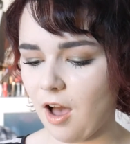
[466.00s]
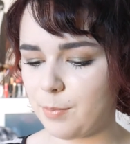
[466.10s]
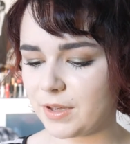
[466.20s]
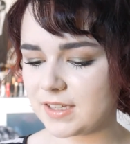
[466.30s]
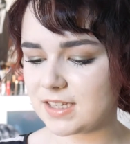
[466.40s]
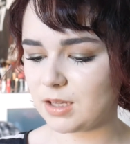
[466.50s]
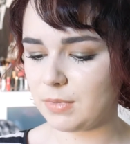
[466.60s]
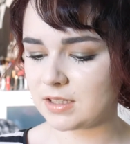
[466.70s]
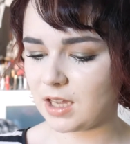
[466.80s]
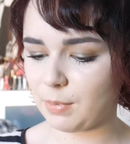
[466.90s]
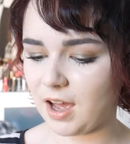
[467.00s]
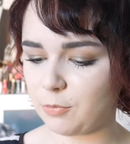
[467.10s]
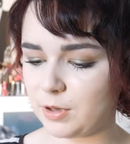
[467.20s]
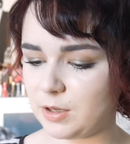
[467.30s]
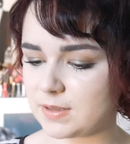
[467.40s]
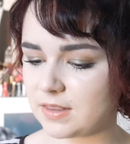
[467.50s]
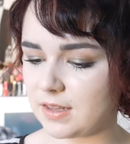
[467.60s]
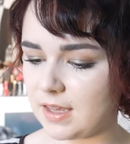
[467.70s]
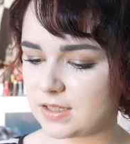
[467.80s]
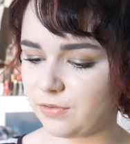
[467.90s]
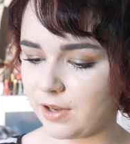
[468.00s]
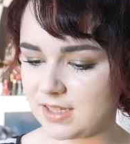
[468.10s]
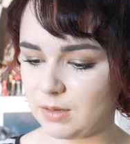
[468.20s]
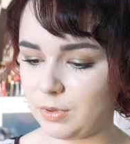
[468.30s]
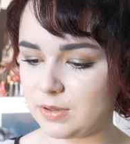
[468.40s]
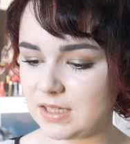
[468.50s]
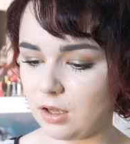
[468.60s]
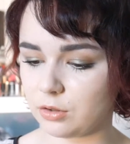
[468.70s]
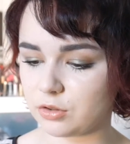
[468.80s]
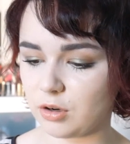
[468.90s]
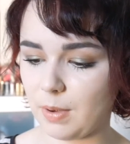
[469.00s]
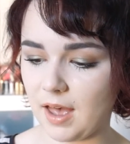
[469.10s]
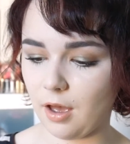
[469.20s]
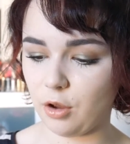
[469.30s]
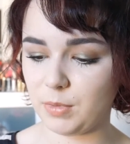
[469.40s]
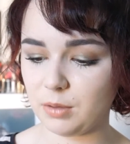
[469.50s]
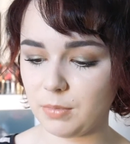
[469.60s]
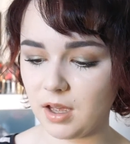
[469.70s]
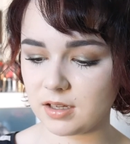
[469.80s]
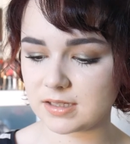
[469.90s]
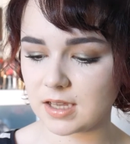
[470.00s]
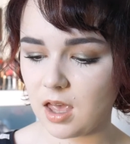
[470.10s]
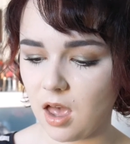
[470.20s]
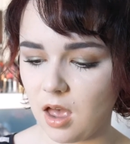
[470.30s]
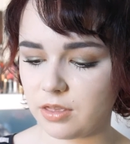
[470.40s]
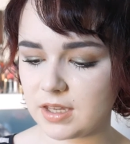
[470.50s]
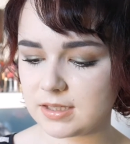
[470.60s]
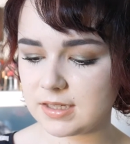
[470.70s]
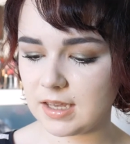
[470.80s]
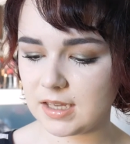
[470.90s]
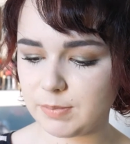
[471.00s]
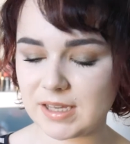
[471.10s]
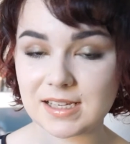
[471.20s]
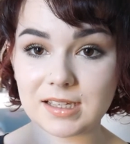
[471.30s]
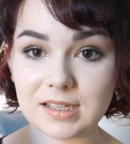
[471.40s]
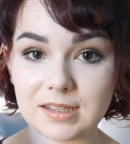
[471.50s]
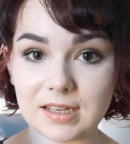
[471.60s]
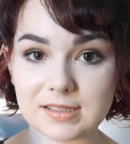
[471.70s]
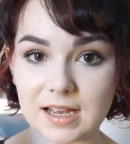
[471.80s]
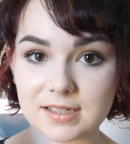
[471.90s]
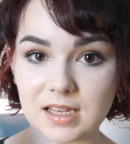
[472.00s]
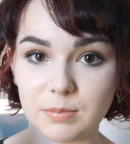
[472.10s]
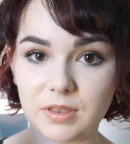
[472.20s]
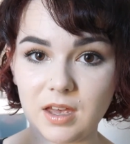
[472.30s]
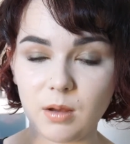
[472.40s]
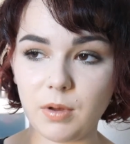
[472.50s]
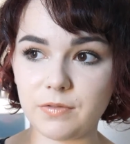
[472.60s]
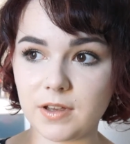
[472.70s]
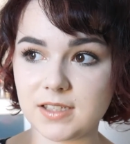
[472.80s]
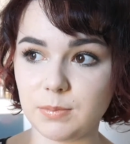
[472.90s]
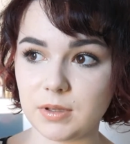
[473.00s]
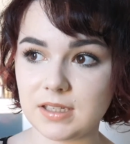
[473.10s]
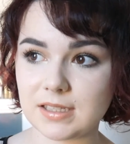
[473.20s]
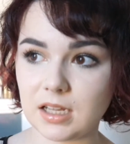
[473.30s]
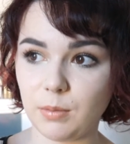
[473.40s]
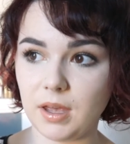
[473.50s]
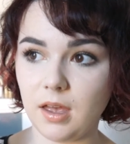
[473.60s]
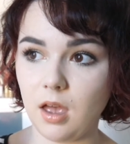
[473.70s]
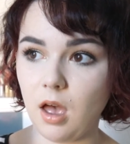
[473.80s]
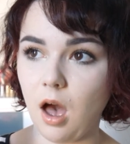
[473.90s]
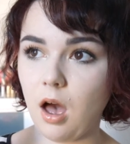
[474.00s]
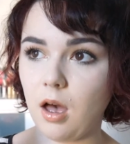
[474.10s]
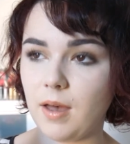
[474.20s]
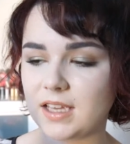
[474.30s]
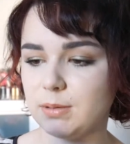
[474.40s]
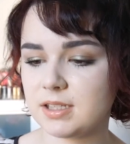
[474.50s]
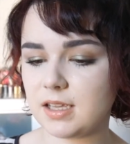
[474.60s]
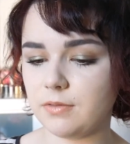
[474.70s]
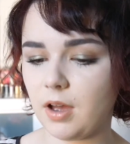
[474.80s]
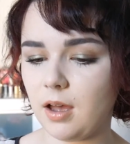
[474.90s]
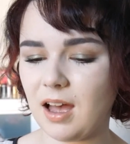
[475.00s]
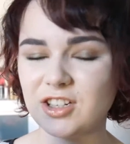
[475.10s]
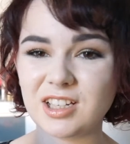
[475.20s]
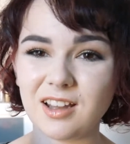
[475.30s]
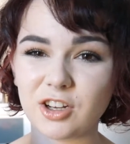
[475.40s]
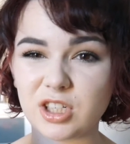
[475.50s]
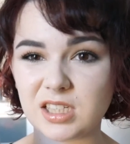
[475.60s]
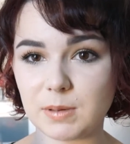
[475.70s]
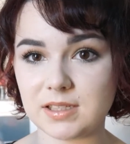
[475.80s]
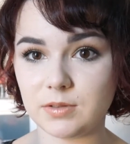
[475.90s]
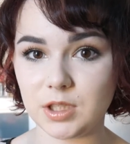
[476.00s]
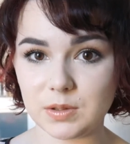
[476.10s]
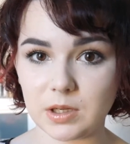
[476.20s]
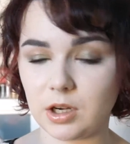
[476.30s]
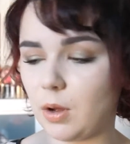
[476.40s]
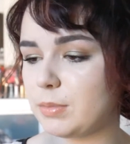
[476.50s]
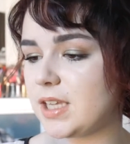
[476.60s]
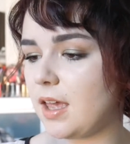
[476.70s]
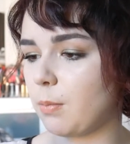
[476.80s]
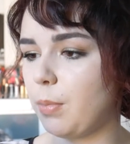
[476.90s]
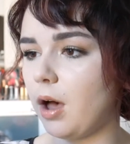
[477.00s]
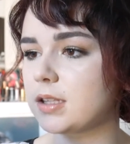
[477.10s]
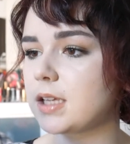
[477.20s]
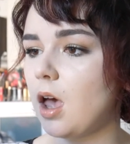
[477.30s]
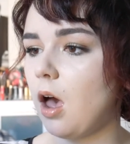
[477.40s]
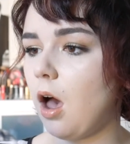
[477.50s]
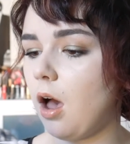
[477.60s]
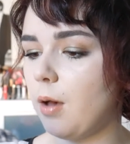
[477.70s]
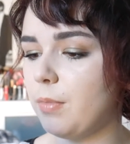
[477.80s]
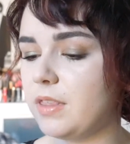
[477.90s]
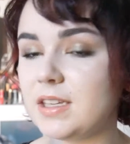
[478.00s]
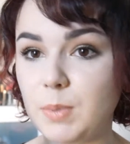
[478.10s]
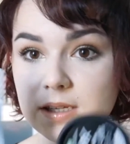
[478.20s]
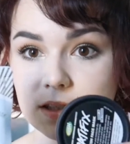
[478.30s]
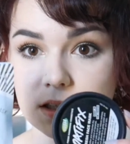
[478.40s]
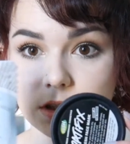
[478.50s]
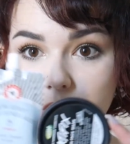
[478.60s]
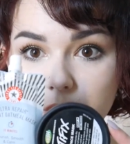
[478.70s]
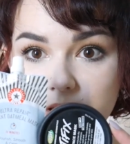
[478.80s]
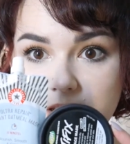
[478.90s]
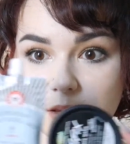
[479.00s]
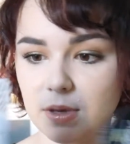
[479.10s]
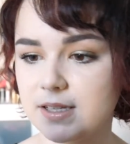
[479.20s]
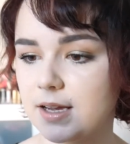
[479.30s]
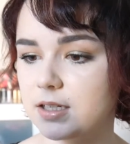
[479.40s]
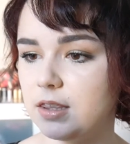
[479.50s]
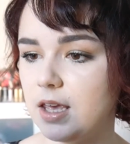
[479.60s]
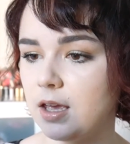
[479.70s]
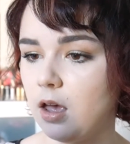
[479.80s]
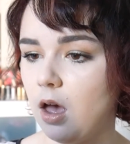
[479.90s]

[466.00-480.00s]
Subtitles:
because in the meantime I have been using this First Aid Beauty Ultra Repair Oatmeal Mask. This is basically the exact same thing, but First Aid Beauty is a little bit expensive. Actually Lush is expensive too, so I don't know what I'm saying, but these basically do the same exact thing.